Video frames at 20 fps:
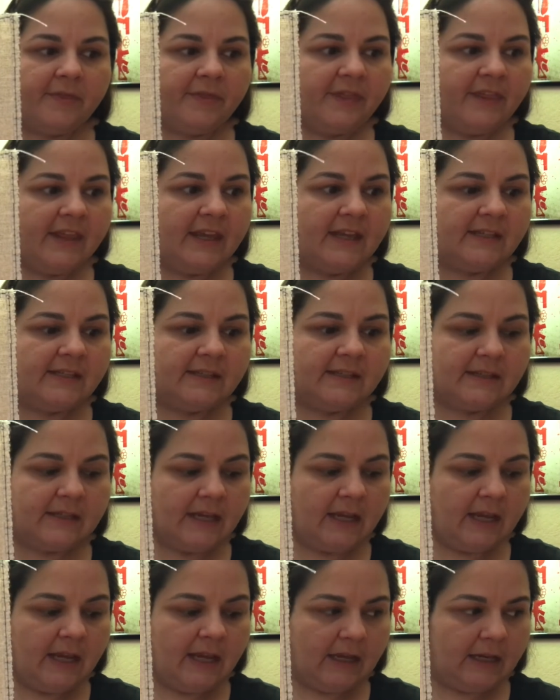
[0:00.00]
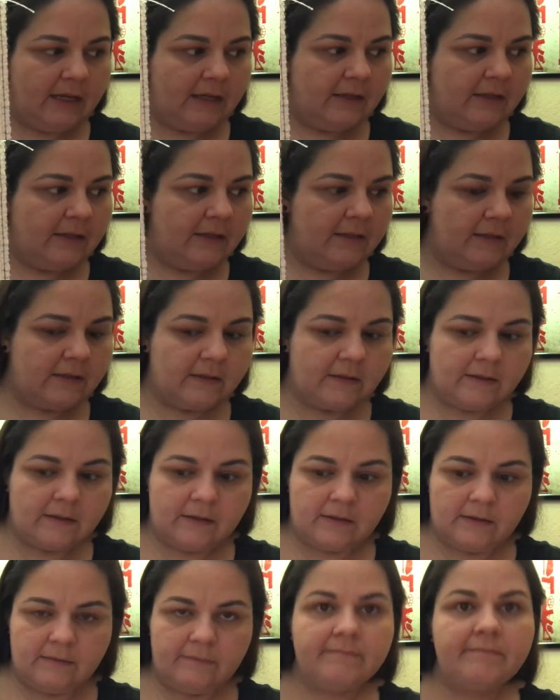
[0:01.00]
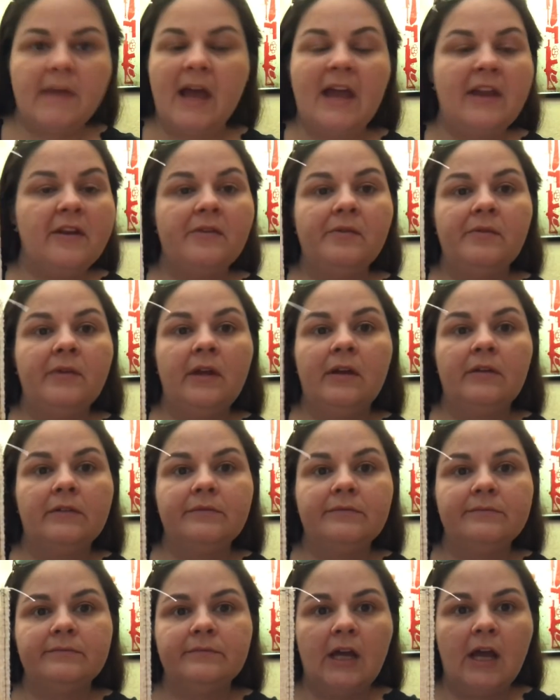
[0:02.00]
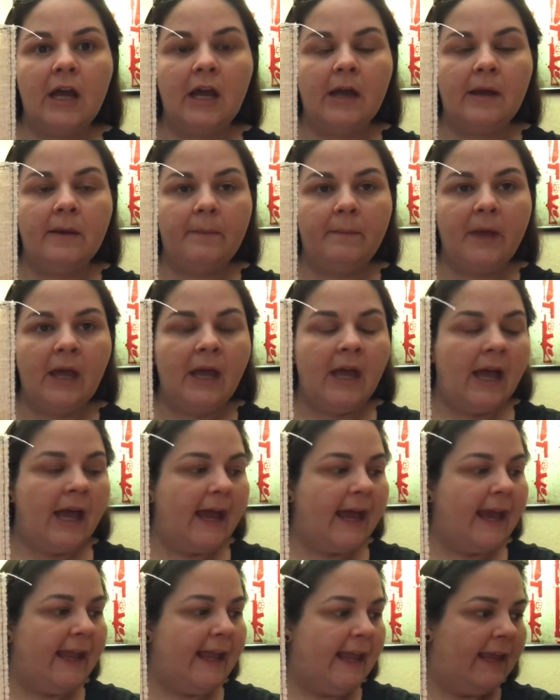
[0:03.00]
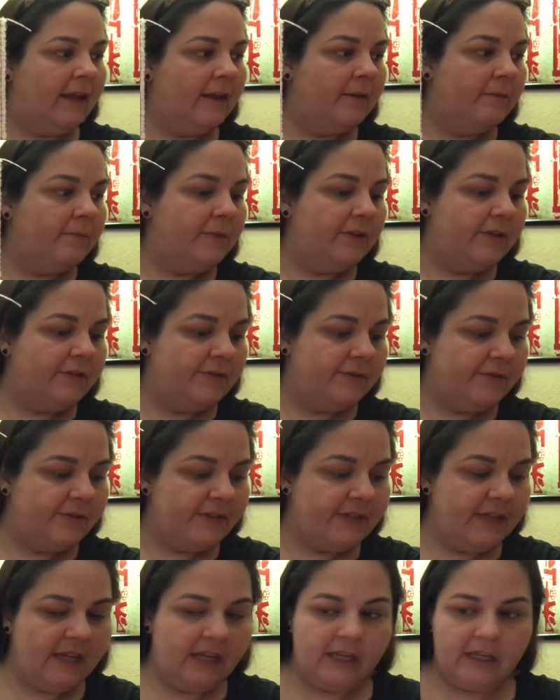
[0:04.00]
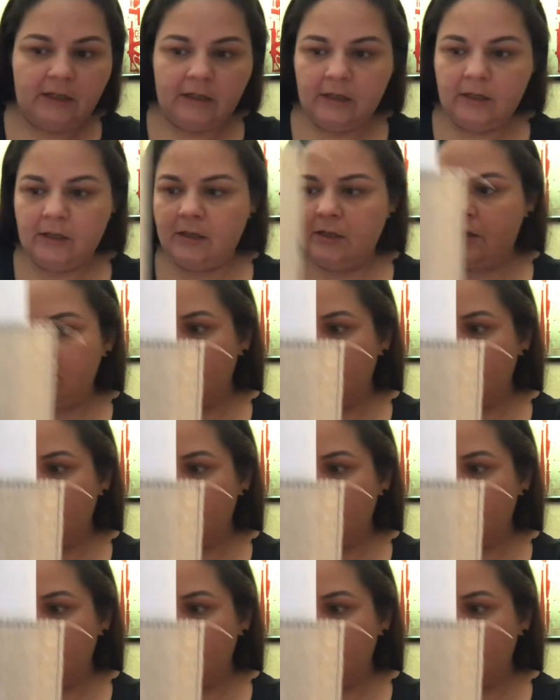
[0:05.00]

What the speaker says: This is, I don't know. I am using